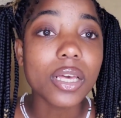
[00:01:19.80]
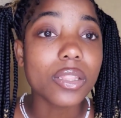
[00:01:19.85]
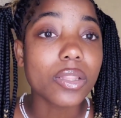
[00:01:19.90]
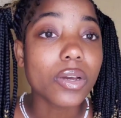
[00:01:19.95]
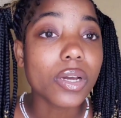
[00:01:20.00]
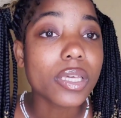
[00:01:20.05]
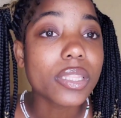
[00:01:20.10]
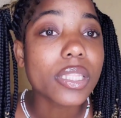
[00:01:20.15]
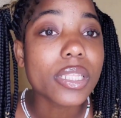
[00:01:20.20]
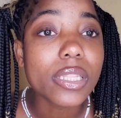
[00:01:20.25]

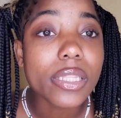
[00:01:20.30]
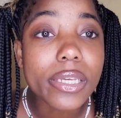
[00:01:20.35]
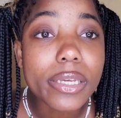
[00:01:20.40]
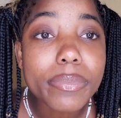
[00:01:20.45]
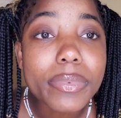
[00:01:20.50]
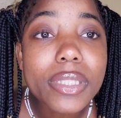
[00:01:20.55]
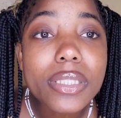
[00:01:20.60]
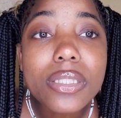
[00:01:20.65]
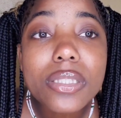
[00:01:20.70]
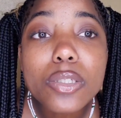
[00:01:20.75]
look at the
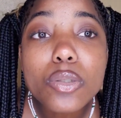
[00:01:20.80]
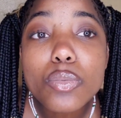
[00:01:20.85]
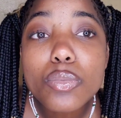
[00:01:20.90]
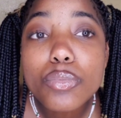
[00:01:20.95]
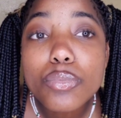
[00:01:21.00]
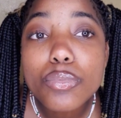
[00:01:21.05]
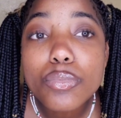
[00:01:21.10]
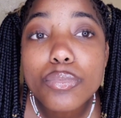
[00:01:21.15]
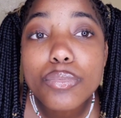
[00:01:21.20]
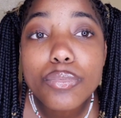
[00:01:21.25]
lips.
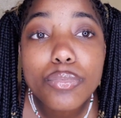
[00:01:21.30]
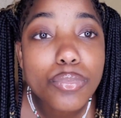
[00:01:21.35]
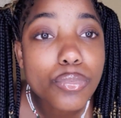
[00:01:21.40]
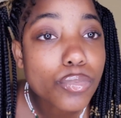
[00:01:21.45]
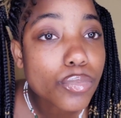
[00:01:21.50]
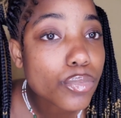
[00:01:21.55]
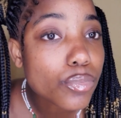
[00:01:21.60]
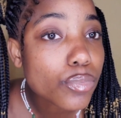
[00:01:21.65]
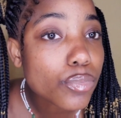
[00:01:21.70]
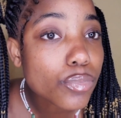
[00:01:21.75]

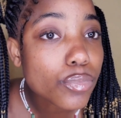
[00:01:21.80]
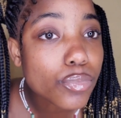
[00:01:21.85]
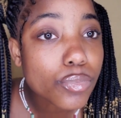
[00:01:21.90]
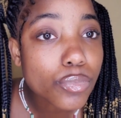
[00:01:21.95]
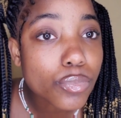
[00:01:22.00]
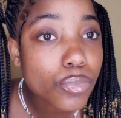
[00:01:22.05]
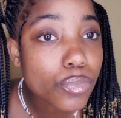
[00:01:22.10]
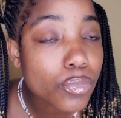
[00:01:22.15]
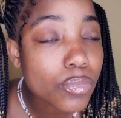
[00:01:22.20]
Uh